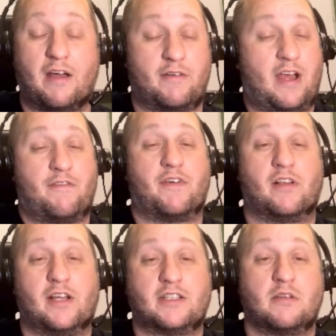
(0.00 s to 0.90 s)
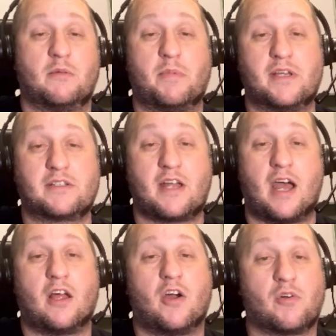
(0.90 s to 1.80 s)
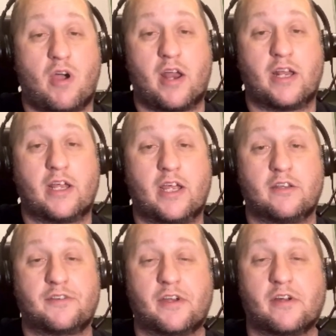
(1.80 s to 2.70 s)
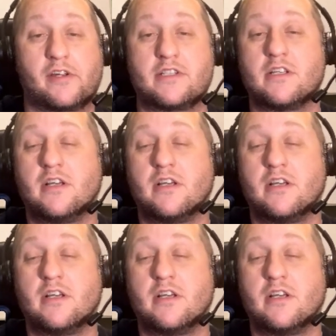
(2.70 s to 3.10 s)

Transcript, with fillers: I felt like some of the best dialogue writing in the series.